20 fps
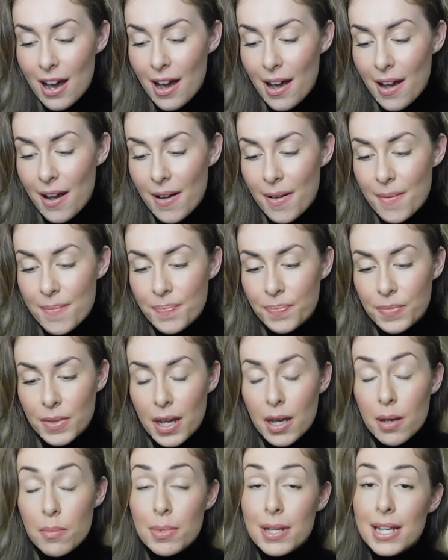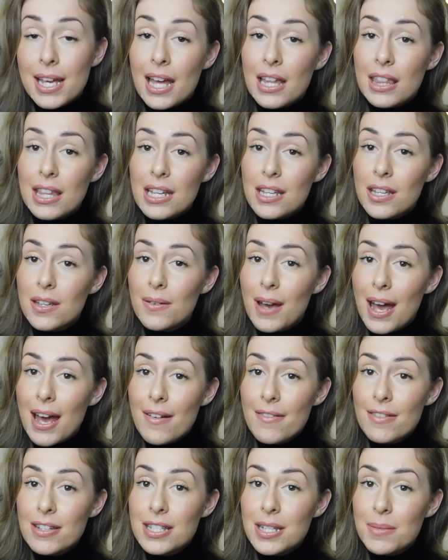Um, but yeah, thank you
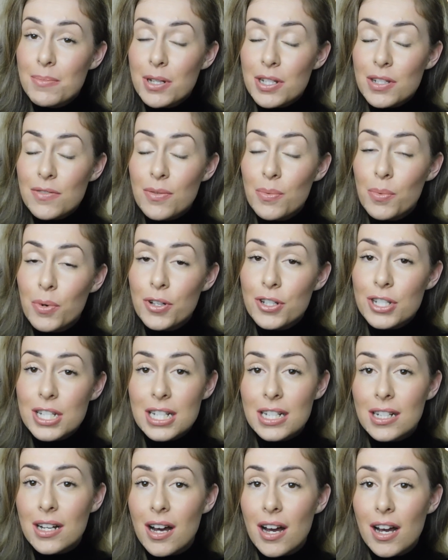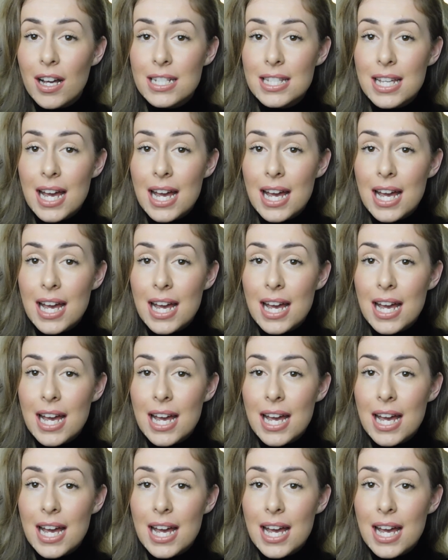ever so much for watching guys